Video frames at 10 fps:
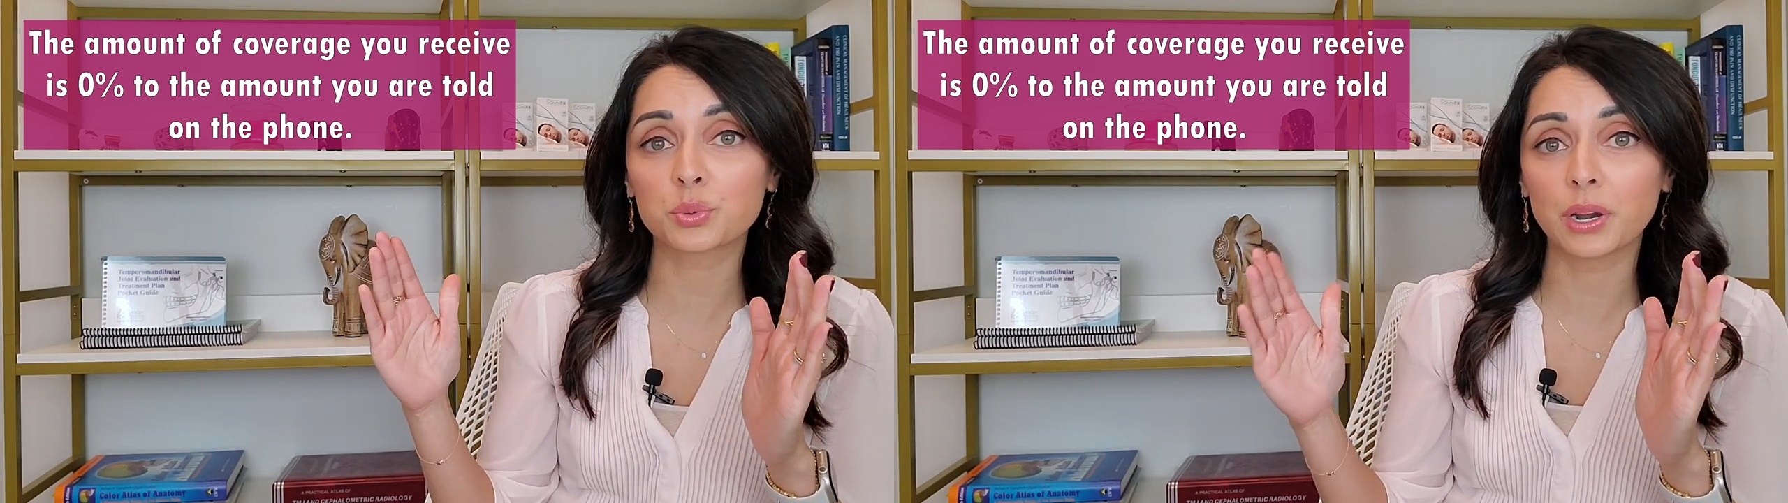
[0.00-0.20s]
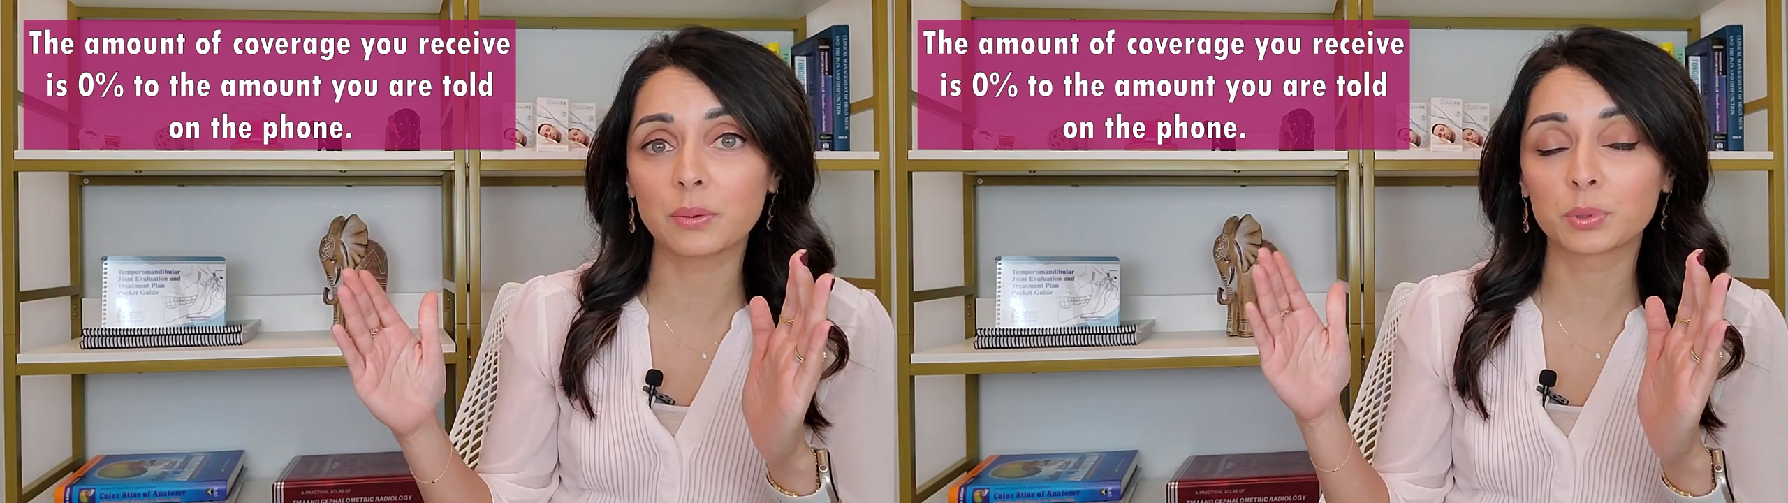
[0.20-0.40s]

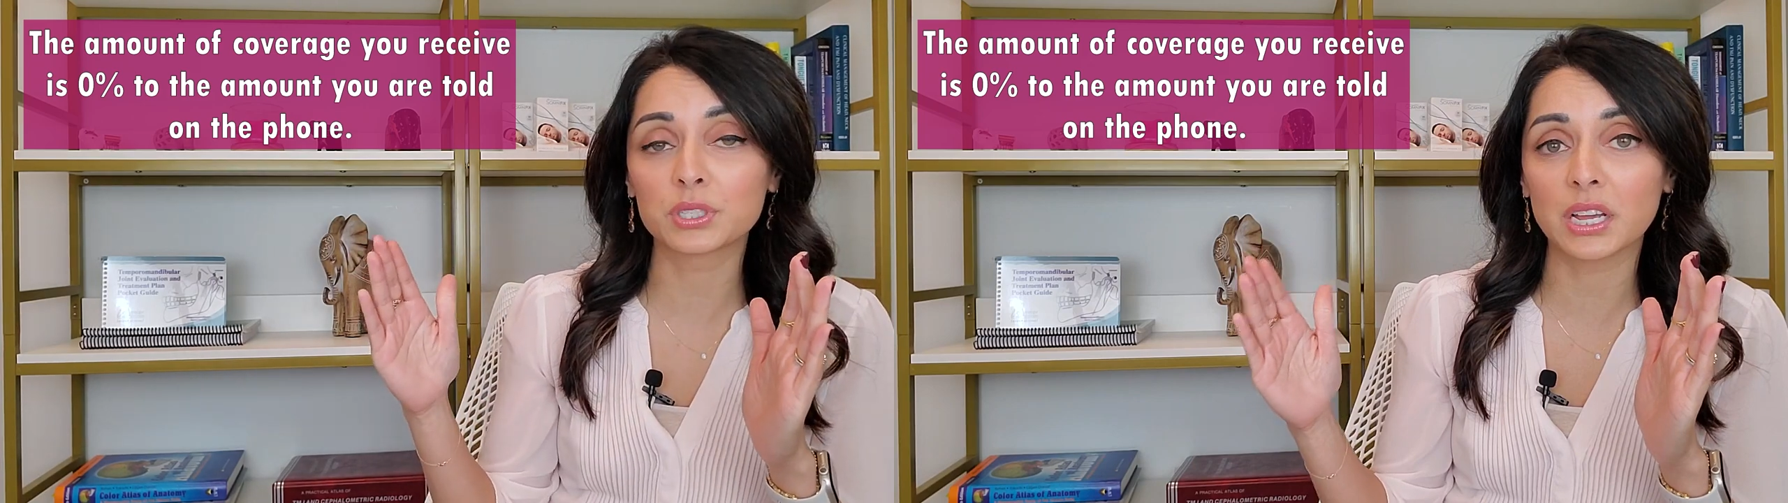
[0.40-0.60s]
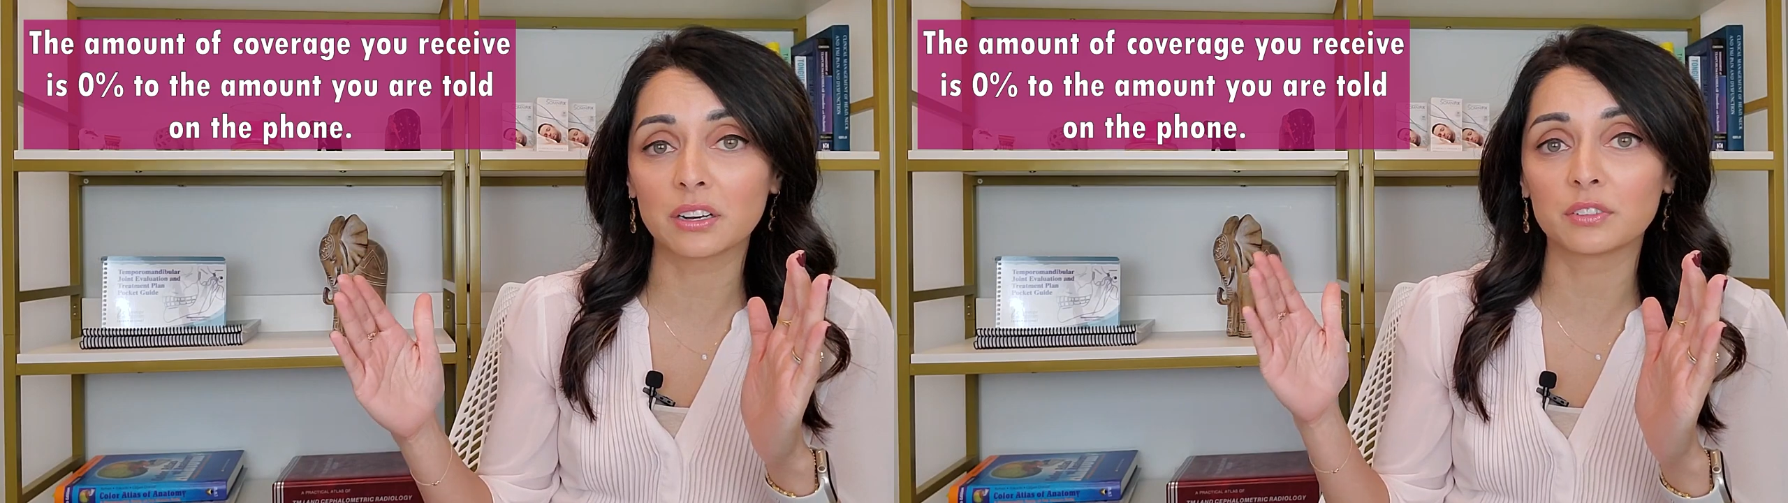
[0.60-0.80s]

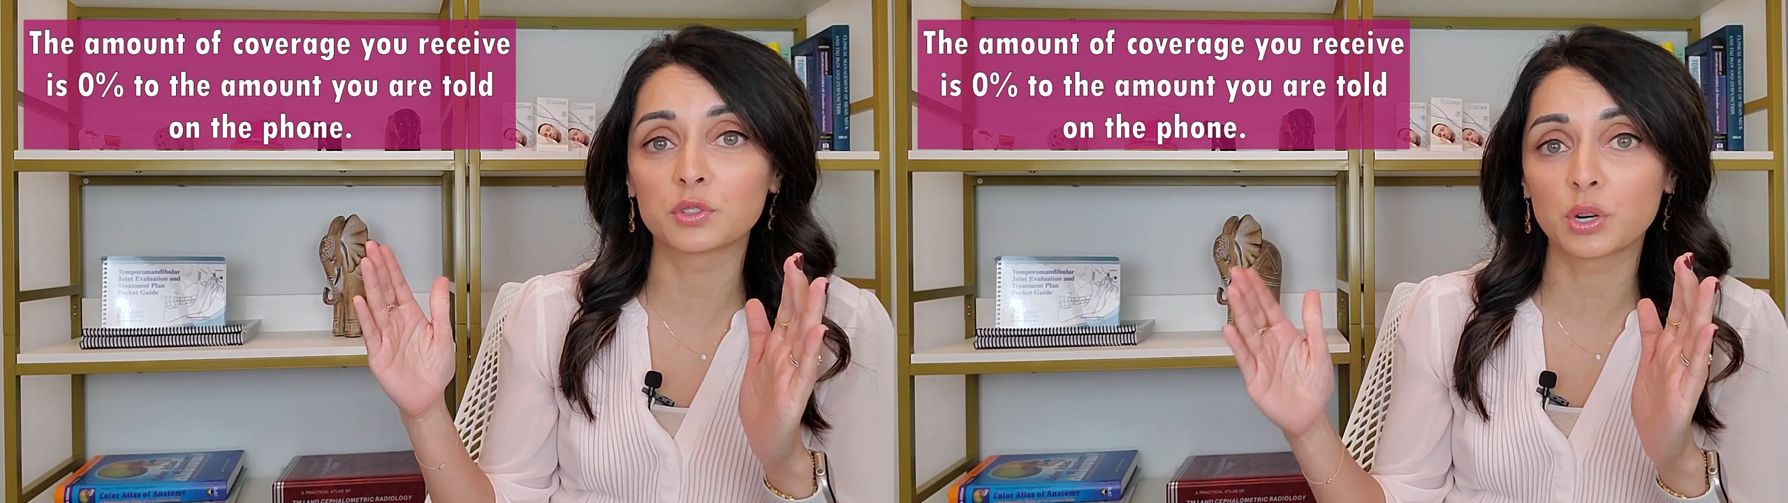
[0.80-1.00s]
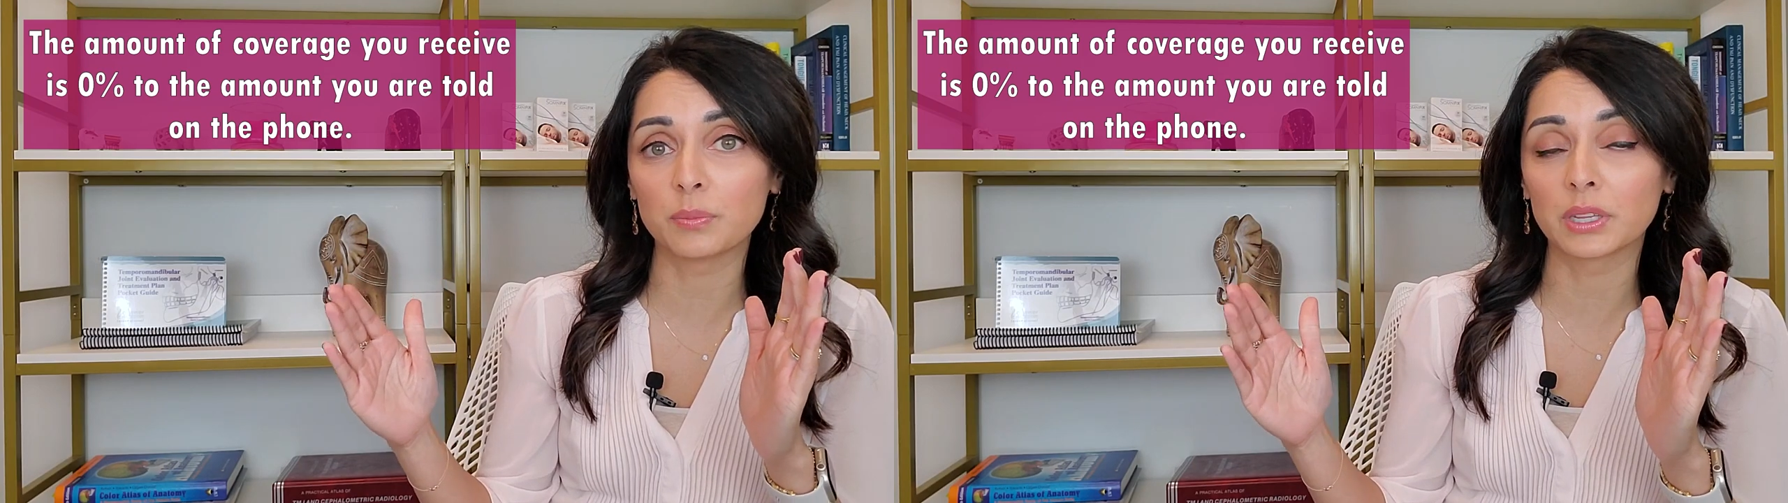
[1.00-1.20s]
20% of
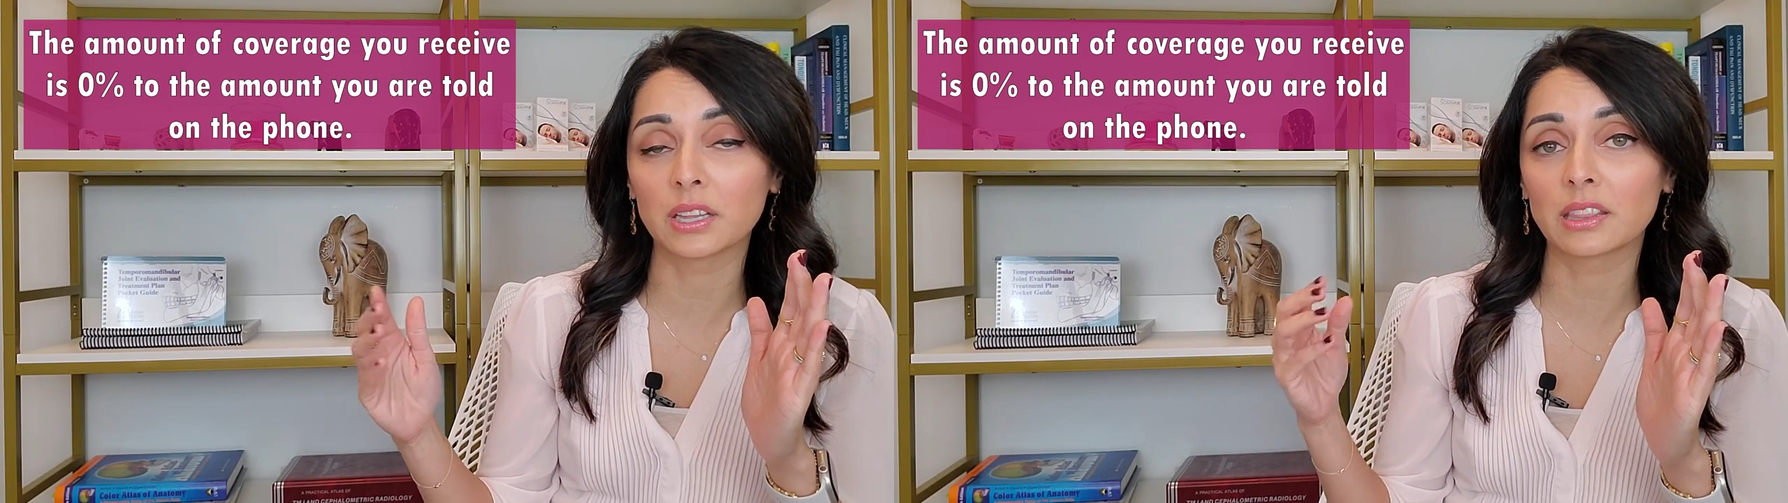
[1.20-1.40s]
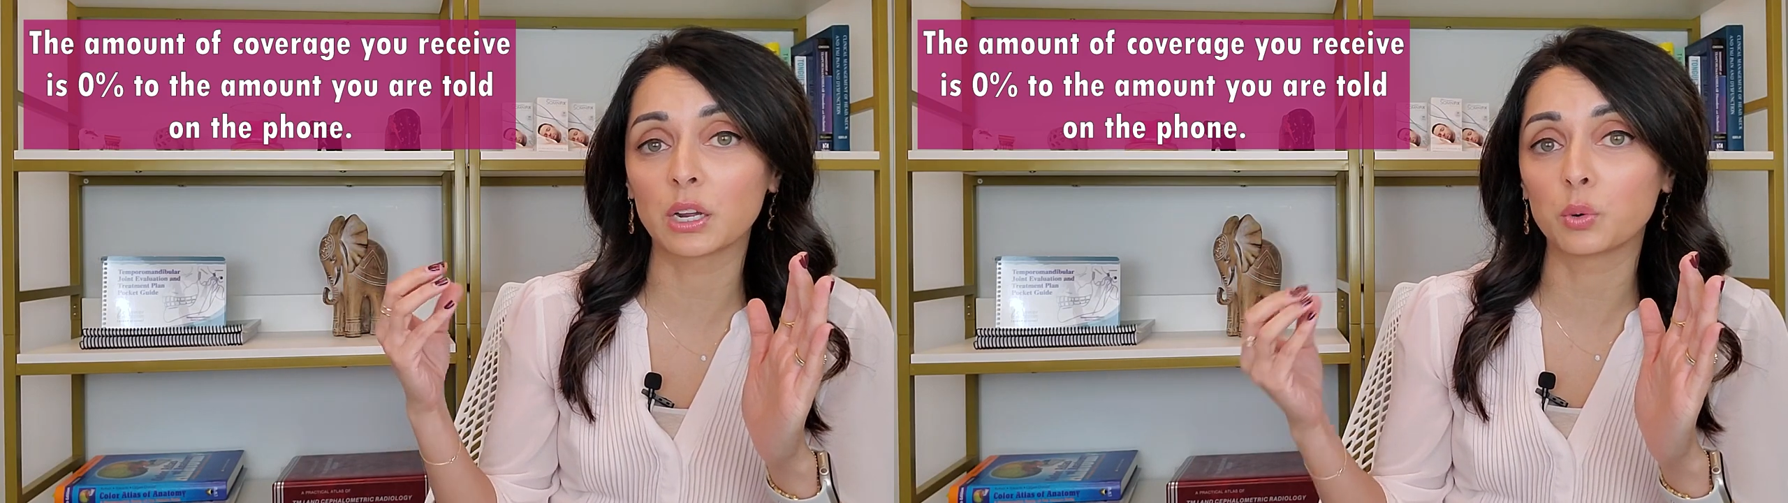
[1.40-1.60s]
treatment that they